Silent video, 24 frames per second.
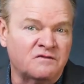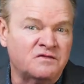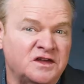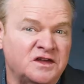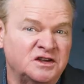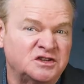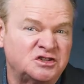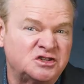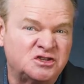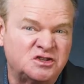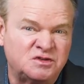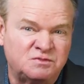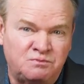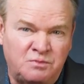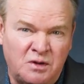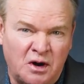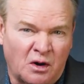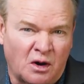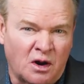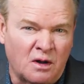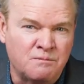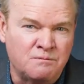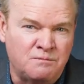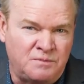these
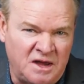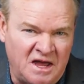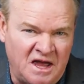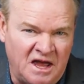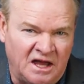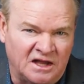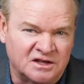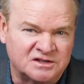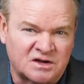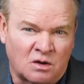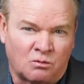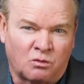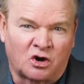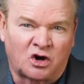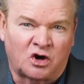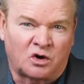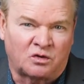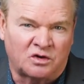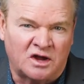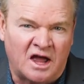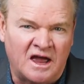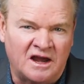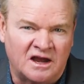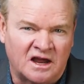spirit beings that were
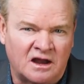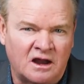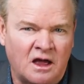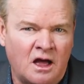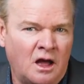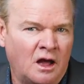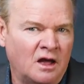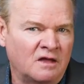created,